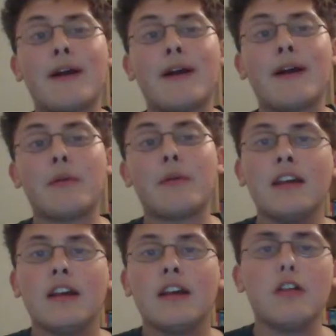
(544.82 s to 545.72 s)
the way,
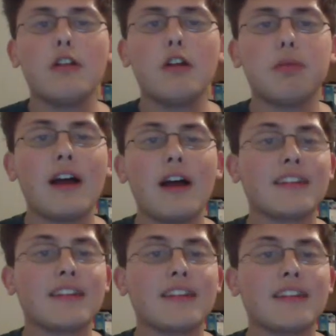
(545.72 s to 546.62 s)
Google Plus
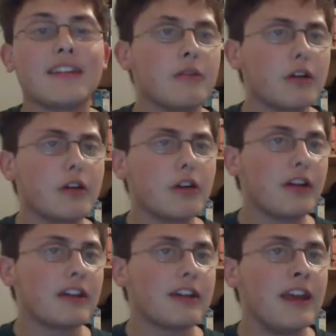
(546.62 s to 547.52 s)
is here. We're going
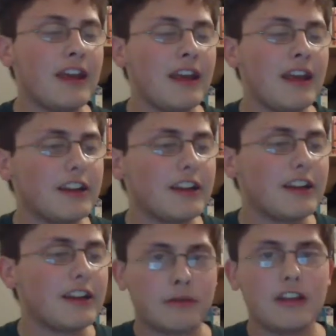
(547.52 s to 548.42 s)
to integrate
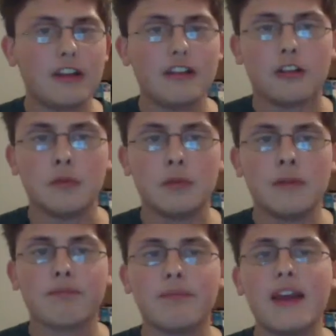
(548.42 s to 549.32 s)
it with YouTube,
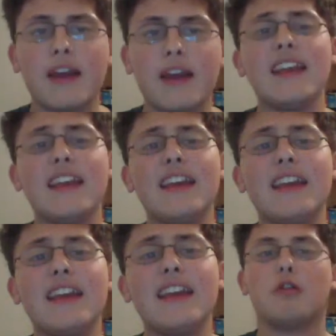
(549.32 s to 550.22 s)
making you
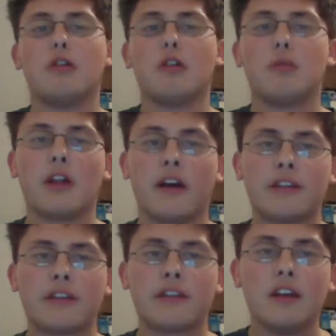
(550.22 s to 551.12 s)
have a Google Plus.
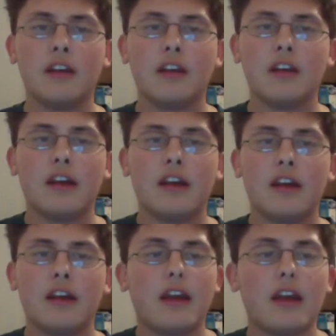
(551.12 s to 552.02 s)

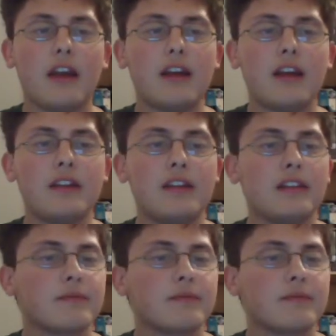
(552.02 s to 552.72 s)
And,